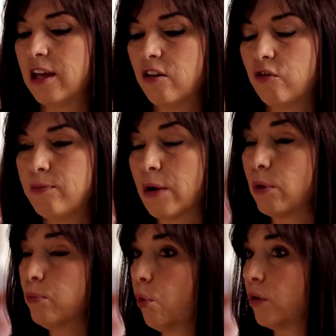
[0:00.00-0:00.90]
if my
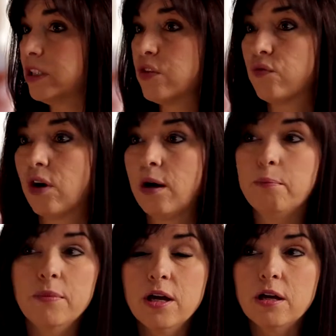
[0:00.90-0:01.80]
report is
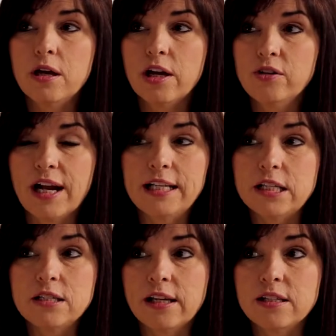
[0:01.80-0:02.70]
from a
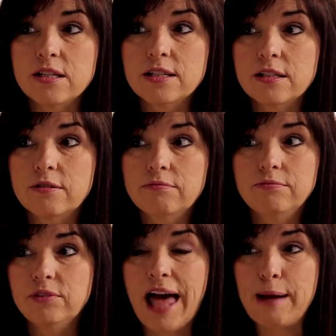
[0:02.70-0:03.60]
United States
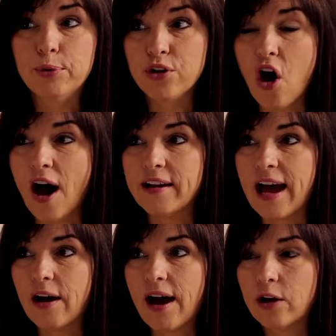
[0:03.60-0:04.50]
lab or not?
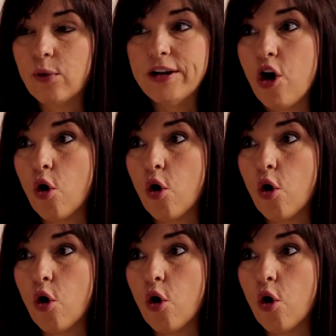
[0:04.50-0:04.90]
How do I know?